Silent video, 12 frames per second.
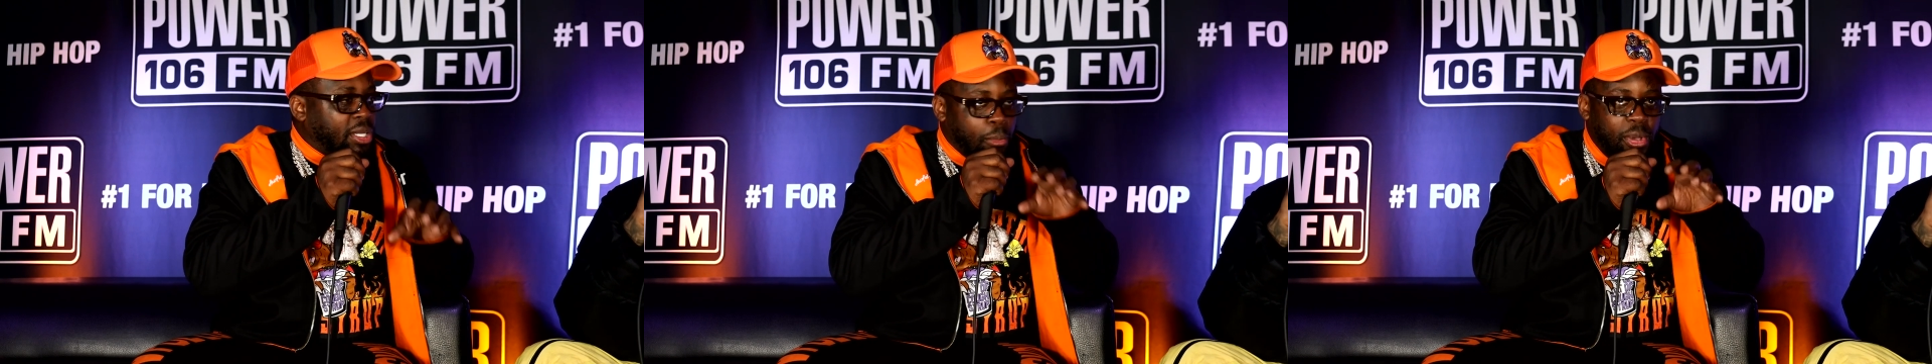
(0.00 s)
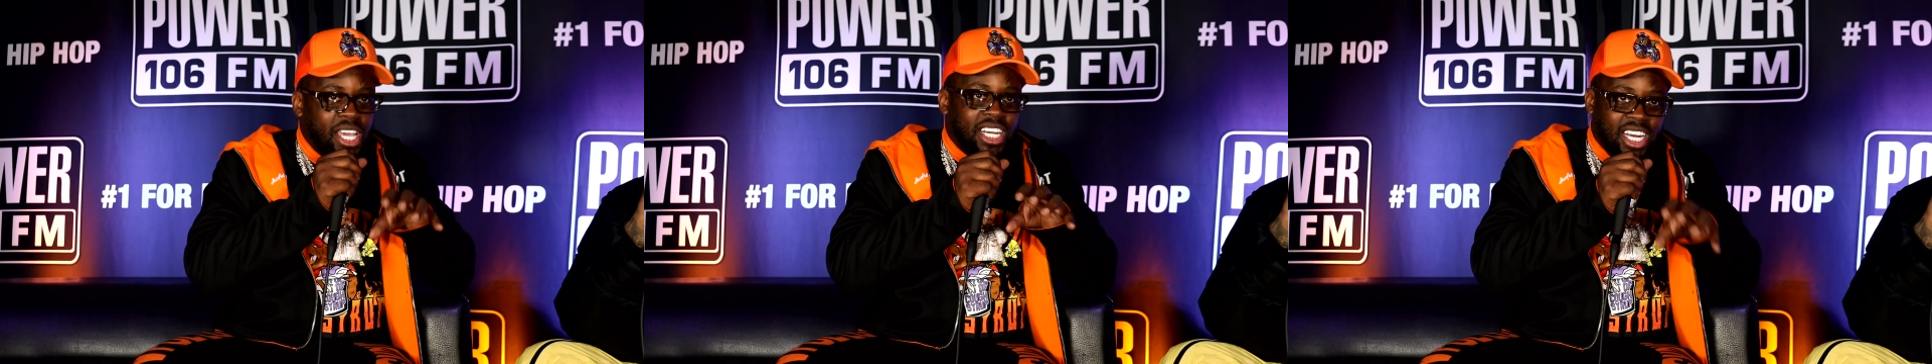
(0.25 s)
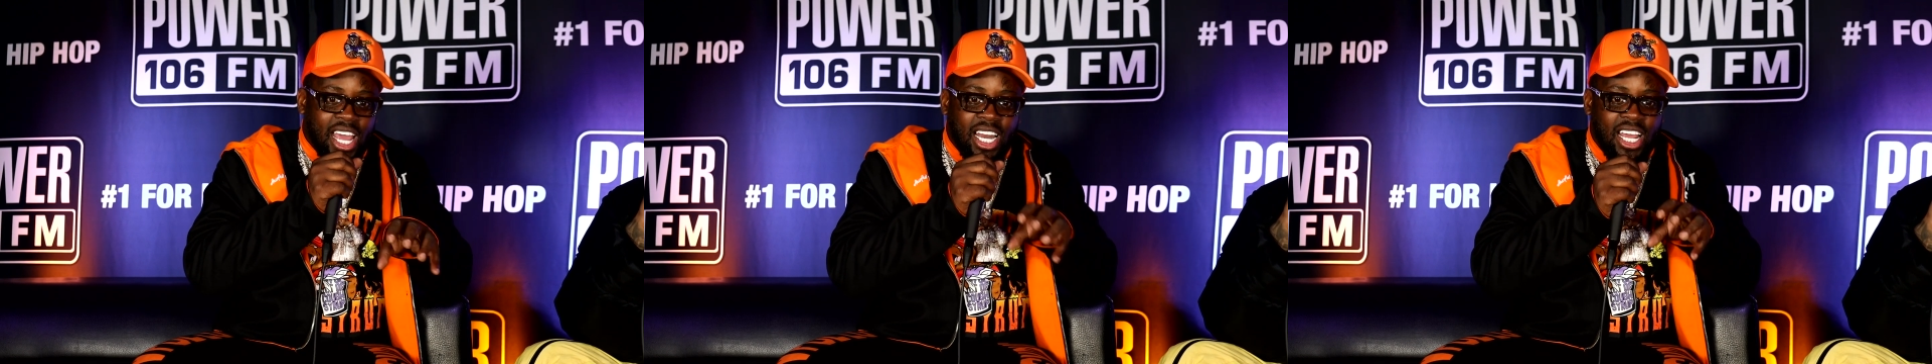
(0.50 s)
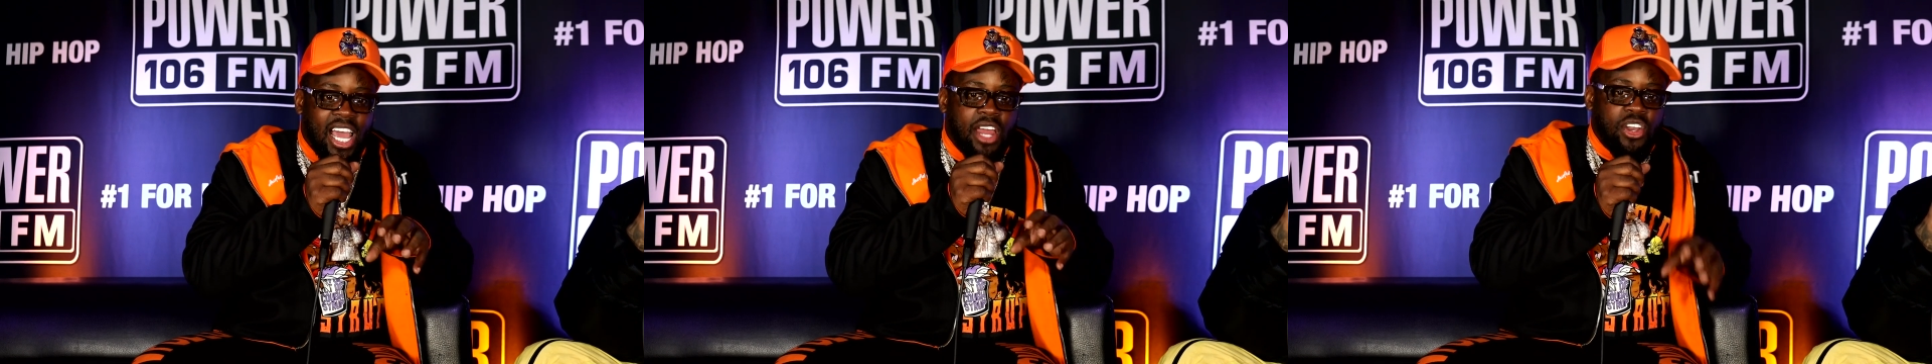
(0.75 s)
But being in
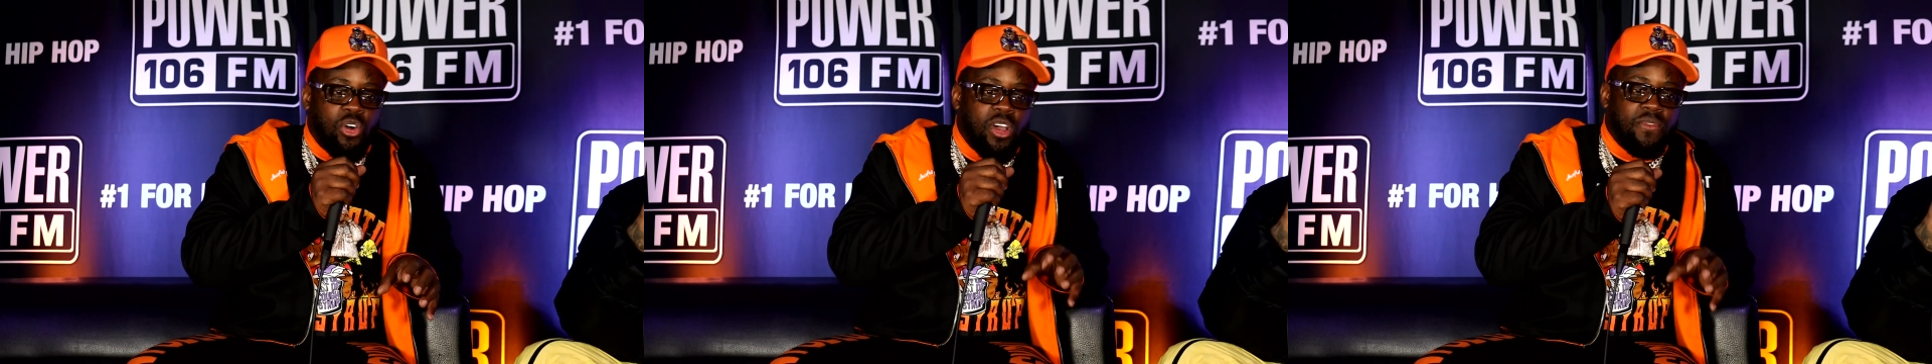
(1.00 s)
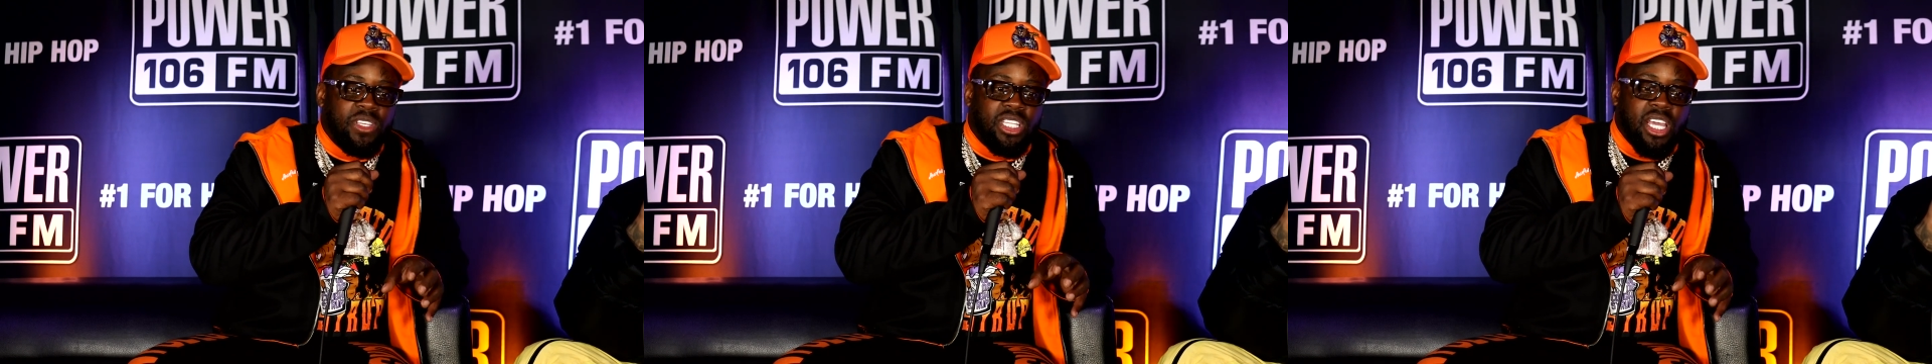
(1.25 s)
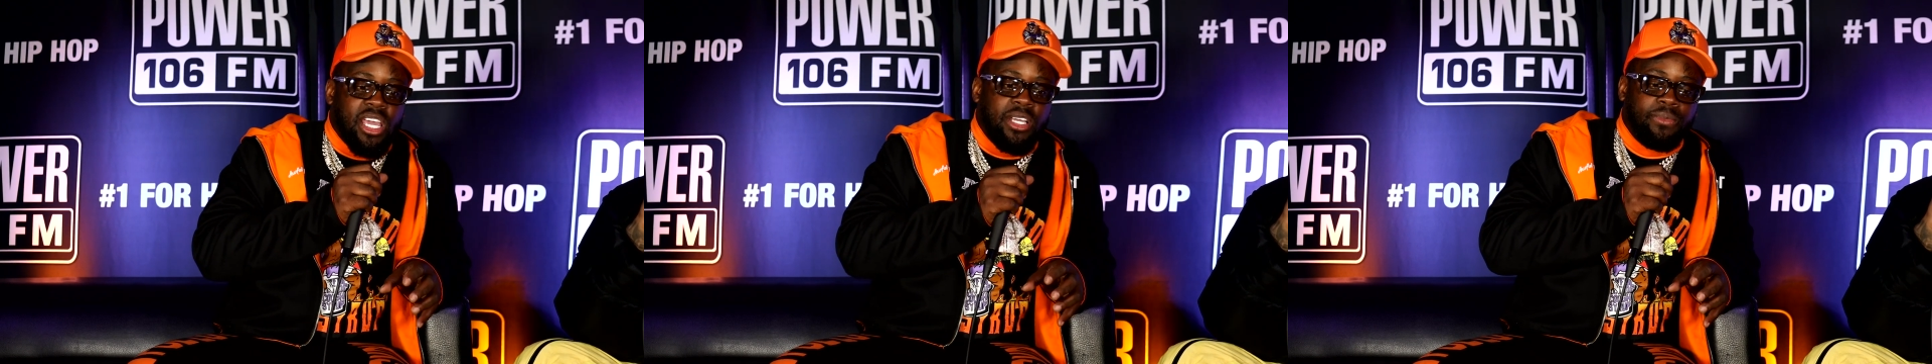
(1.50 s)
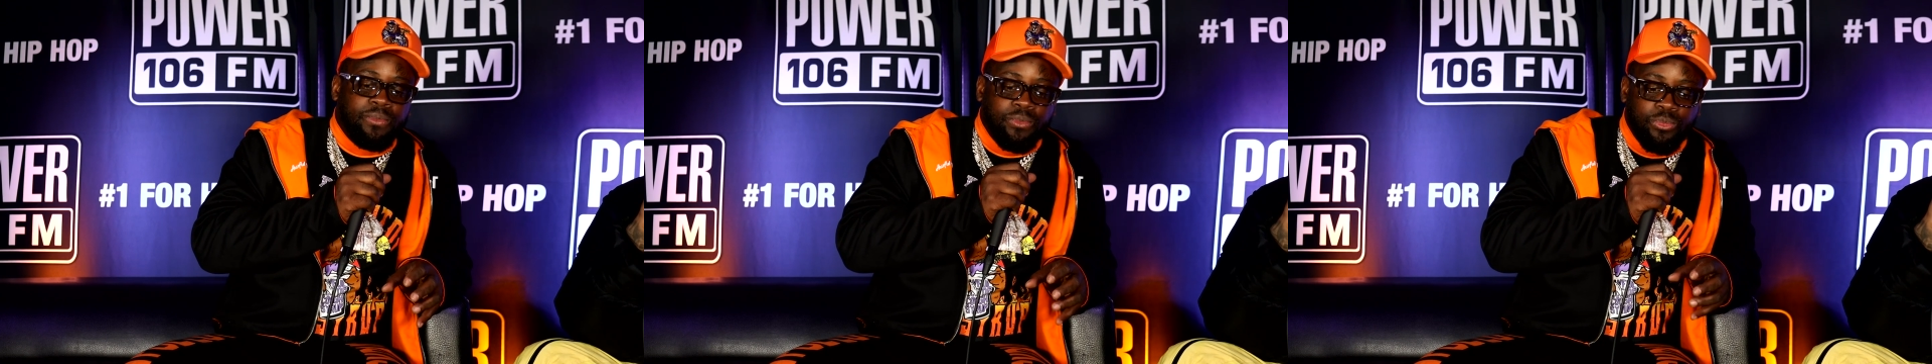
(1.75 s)
LA, I know everything.